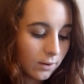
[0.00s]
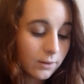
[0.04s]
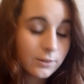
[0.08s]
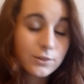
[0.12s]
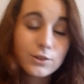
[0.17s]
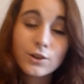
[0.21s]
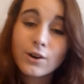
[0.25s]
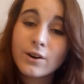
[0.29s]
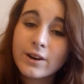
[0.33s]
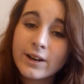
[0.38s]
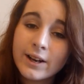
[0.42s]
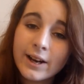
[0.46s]

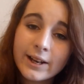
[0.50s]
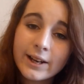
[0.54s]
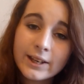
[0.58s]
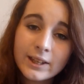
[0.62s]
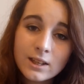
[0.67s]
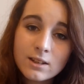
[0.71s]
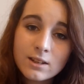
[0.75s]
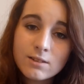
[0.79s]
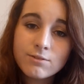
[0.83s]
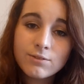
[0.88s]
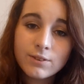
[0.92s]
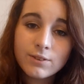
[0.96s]
sorry, I
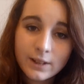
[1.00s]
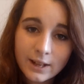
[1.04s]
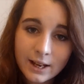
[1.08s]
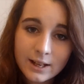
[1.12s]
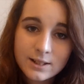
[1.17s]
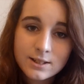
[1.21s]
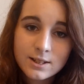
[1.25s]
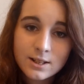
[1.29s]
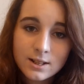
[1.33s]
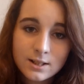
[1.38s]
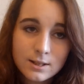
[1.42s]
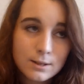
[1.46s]
keep
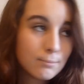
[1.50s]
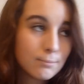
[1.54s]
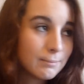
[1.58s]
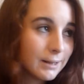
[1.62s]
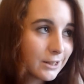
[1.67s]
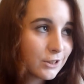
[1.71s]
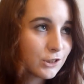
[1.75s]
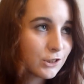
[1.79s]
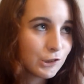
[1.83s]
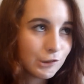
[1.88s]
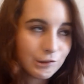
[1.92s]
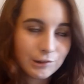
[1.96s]
forgetting to
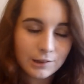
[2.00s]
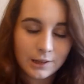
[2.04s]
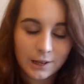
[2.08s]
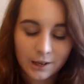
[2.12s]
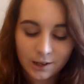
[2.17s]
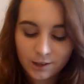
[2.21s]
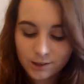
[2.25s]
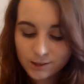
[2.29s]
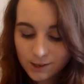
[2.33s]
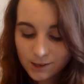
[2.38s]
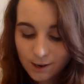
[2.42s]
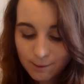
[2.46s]
mention
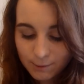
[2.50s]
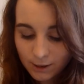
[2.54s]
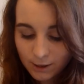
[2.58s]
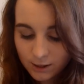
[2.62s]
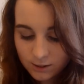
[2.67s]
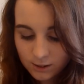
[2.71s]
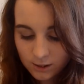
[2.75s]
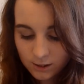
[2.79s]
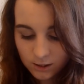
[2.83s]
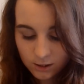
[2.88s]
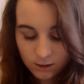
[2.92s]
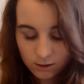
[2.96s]
things. I'm
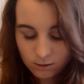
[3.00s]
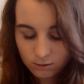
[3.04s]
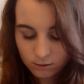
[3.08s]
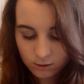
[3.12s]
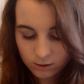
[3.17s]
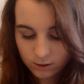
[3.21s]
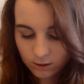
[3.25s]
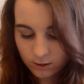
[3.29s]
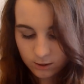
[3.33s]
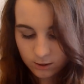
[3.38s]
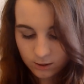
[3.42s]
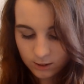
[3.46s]
utterly
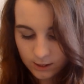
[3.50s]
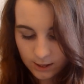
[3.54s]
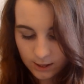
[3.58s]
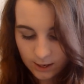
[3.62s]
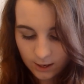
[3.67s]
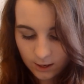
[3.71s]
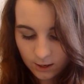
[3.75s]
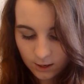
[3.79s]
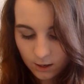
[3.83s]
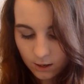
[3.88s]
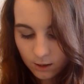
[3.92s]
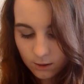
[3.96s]
useless
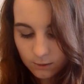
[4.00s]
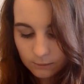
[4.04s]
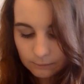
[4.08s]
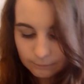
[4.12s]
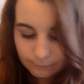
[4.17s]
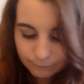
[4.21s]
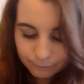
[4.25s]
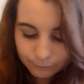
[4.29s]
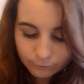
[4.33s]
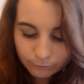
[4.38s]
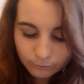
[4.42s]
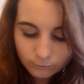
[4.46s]
today.
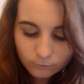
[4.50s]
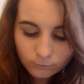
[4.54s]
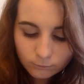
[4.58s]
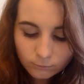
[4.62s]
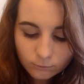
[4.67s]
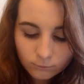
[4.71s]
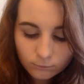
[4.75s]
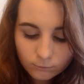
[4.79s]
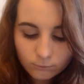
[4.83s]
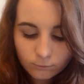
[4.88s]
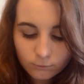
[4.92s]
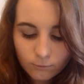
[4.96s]

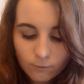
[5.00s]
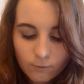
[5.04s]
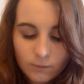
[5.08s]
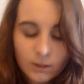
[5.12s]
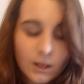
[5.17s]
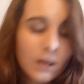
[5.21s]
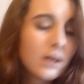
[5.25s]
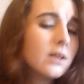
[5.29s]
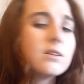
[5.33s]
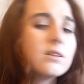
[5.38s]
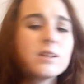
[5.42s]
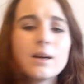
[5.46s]

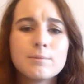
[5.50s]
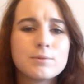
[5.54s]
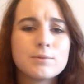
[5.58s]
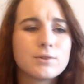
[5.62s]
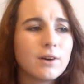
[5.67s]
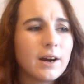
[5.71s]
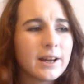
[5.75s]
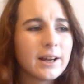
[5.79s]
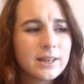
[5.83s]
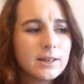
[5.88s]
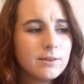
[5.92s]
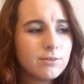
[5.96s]
In terms
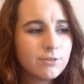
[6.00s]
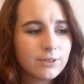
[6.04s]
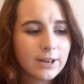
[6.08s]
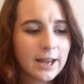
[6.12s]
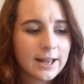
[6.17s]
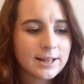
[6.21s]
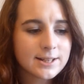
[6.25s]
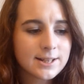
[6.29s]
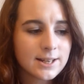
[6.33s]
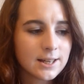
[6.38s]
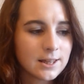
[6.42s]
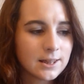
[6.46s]
of, I keep
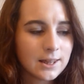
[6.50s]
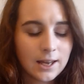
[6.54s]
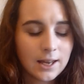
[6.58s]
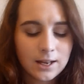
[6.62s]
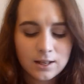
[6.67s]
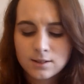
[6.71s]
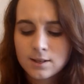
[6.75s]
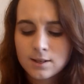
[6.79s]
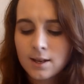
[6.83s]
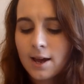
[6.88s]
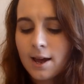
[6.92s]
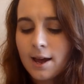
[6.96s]
forgetting
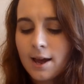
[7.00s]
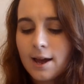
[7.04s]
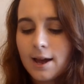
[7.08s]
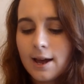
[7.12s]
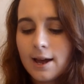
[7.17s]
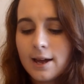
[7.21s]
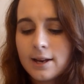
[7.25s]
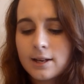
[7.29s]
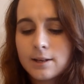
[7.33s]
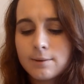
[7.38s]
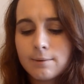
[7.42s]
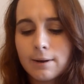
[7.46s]
things.
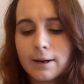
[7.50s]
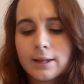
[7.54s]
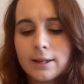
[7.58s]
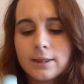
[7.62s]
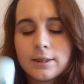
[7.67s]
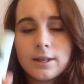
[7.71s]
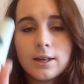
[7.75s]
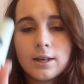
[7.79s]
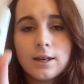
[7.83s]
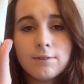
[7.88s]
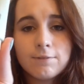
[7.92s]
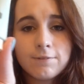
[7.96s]
Anyway,
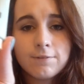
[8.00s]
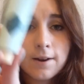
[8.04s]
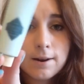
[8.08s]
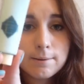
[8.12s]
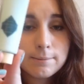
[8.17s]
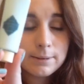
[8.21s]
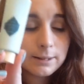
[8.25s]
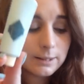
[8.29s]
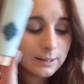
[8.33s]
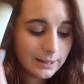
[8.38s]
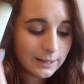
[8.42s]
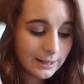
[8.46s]
the
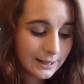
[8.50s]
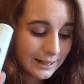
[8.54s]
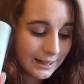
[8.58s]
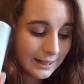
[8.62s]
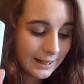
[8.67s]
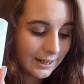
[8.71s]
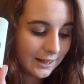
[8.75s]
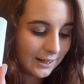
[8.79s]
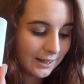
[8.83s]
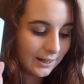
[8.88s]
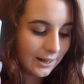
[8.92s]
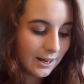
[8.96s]
Foamingly
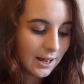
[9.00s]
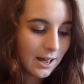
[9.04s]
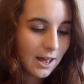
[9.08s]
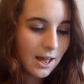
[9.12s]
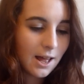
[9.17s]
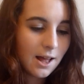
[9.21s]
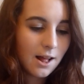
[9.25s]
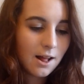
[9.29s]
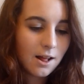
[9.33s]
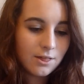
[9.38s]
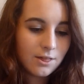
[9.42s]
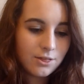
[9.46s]
Clean,
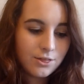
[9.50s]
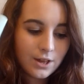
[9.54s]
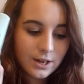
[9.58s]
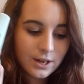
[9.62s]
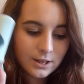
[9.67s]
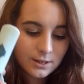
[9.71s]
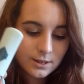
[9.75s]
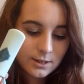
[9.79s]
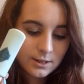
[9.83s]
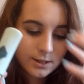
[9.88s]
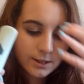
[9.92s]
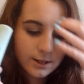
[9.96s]

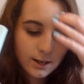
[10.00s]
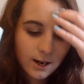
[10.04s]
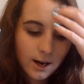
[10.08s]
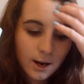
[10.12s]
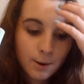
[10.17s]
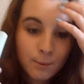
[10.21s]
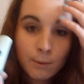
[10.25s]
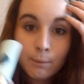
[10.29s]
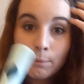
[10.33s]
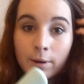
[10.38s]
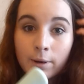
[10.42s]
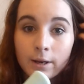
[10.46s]
this
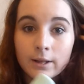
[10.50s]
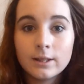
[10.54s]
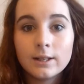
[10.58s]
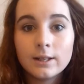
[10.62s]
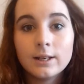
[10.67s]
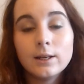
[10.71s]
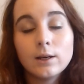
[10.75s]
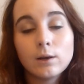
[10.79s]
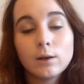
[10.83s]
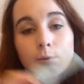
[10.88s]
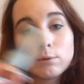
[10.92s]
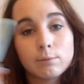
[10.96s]
I would put in the
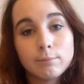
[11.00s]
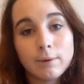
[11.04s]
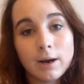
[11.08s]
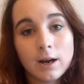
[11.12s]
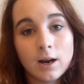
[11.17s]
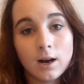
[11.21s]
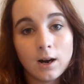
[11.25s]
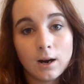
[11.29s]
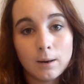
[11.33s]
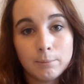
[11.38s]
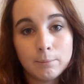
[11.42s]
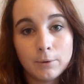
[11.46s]
league with my
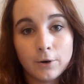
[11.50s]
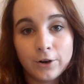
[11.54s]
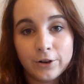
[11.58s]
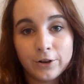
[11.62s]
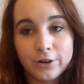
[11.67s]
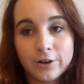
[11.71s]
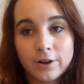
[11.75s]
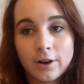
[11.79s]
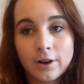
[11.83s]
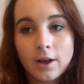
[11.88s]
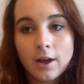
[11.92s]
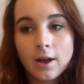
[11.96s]

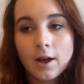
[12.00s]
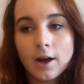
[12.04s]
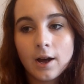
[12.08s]
Arbonne